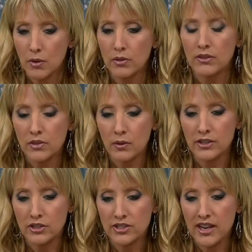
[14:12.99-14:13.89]
both of you,
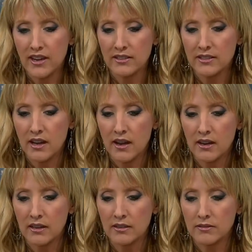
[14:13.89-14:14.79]
understand
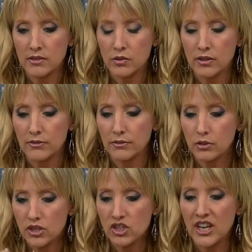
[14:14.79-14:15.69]
uh, sort of
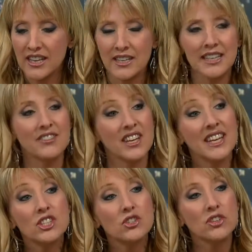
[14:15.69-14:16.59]
Christianity and the
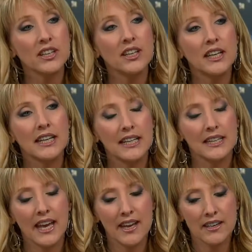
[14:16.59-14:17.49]
history
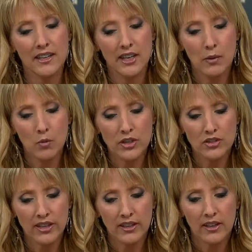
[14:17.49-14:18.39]
in Canada. And I'm
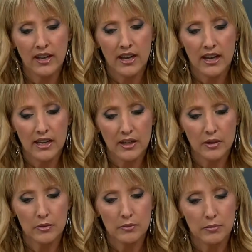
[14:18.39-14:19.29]
wondering,
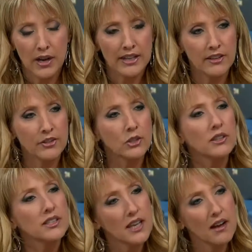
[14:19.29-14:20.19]
uh, Brian, if you
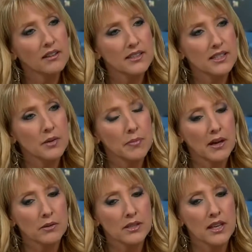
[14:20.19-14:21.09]
could tell us
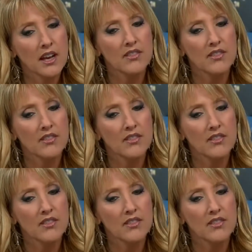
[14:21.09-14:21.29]
about